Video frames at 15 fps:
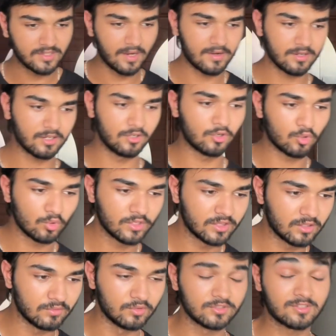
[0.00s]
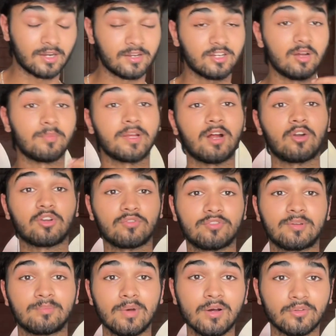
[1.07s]
that are controlling the words that are coming out of
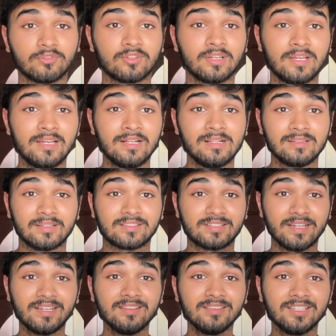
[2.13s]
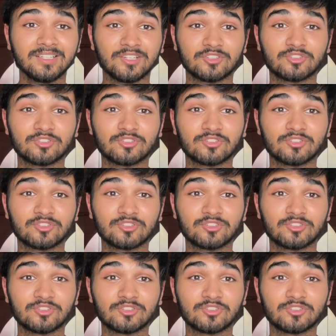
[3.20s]
her mouth? The second thing is